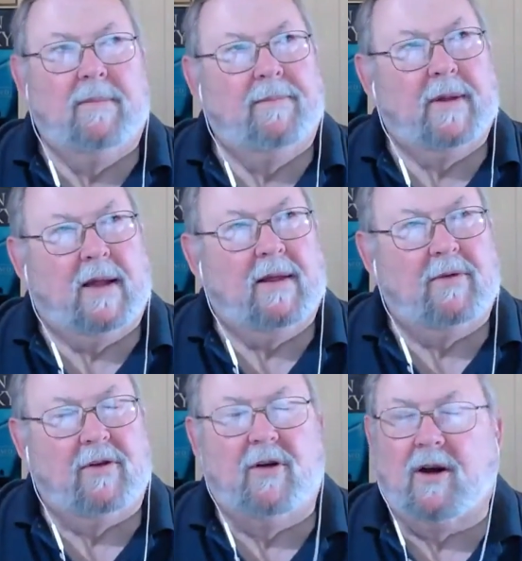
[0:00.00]
I think it
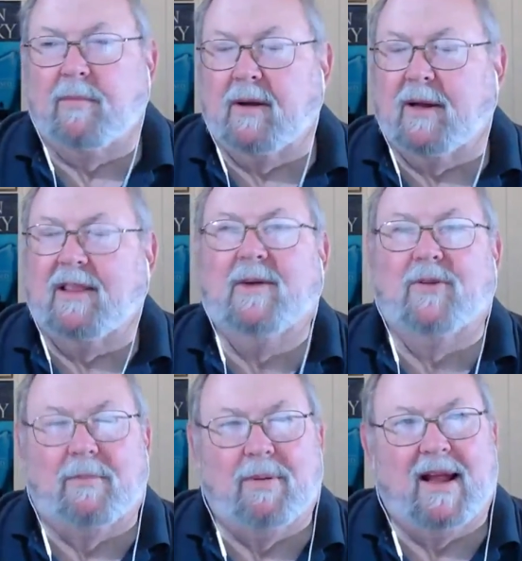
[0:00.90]
was a dark. I think it was
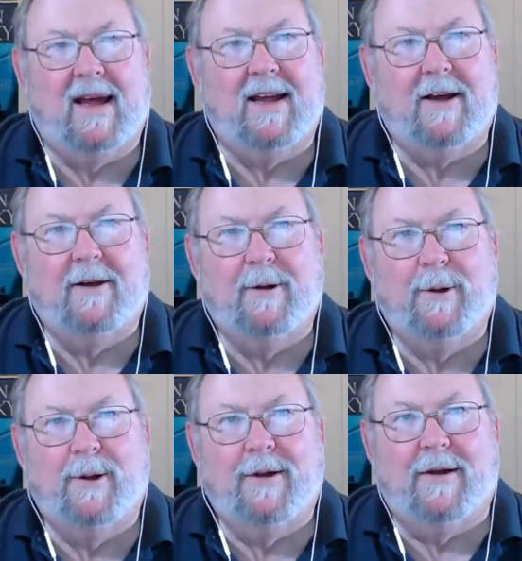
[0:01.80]
a blank
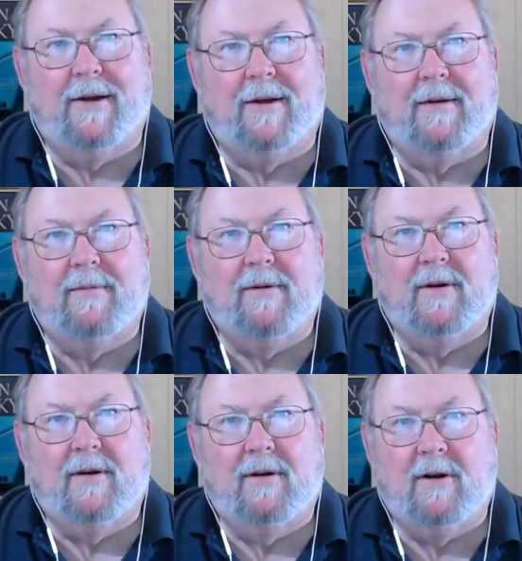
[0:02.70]
uh,
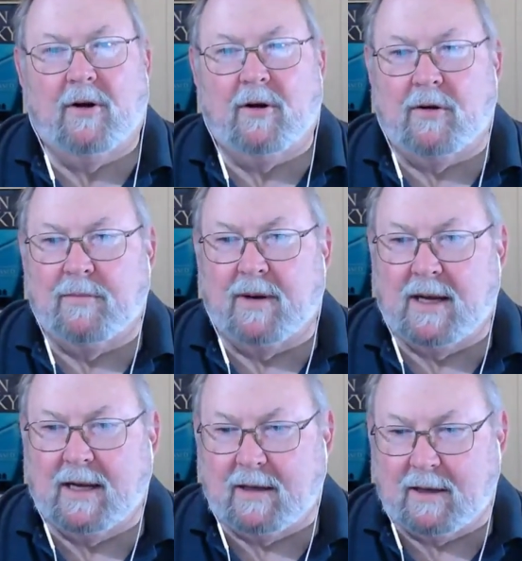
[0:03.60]
curtain
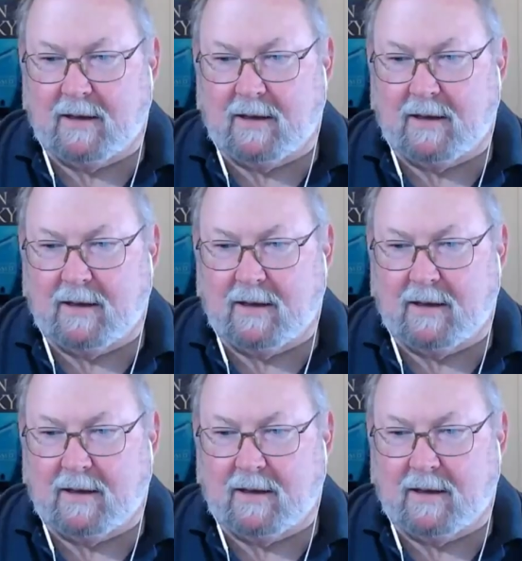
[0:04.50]
behind it.